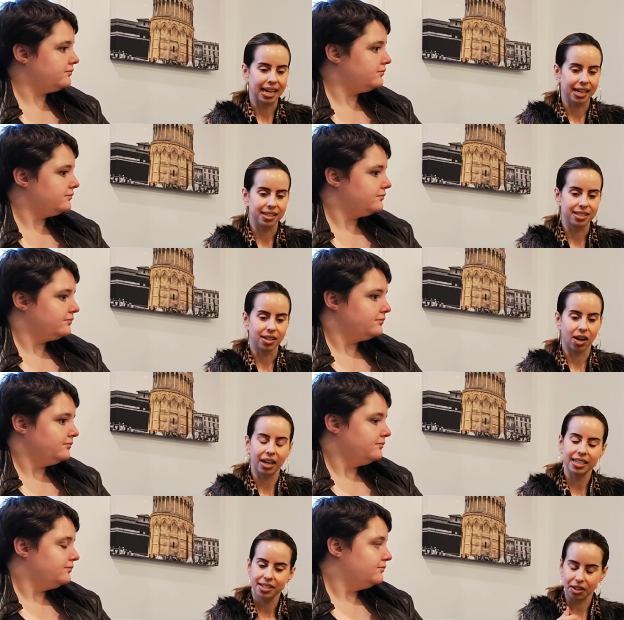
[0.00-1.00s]
Speaker 1: and
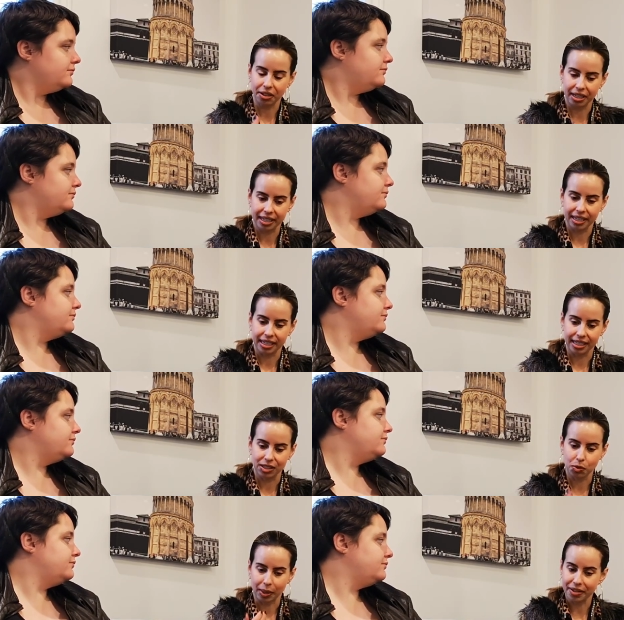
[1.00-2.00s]
I started it
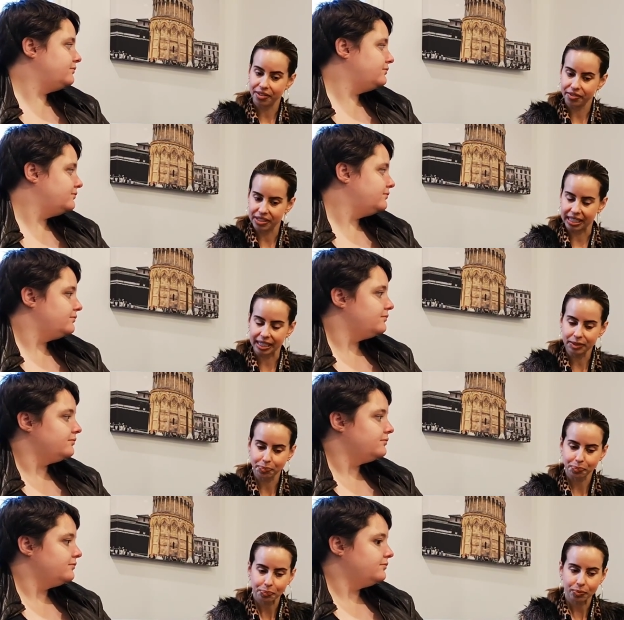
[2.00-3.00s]
in twenty fifteen.
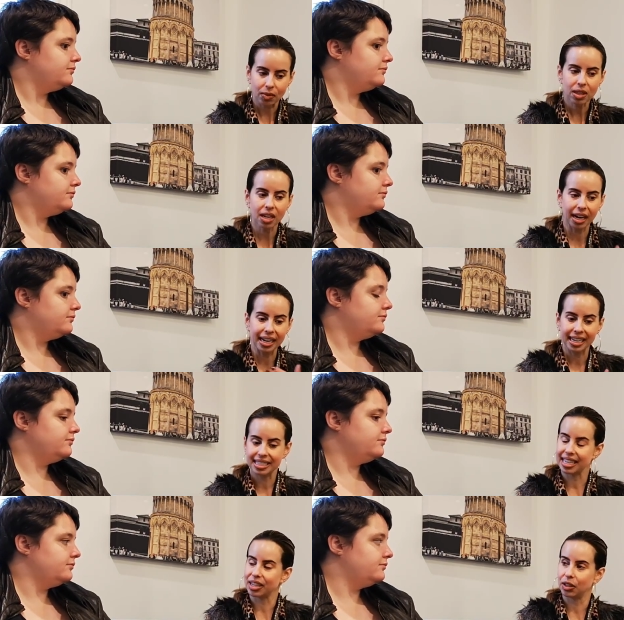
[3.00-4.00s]
I had
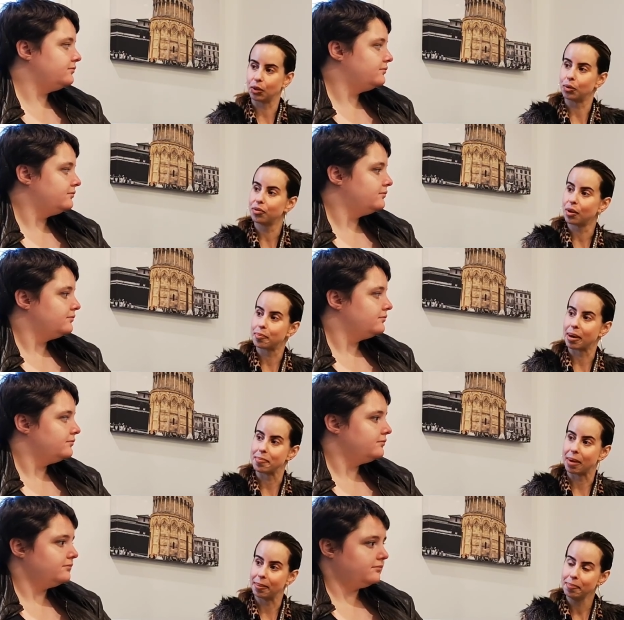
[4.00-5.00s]
taken a loan from my
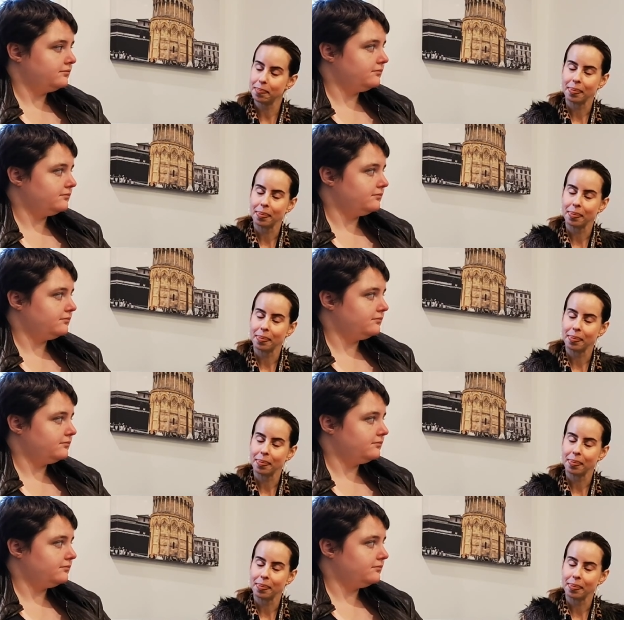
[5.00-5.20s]
mom,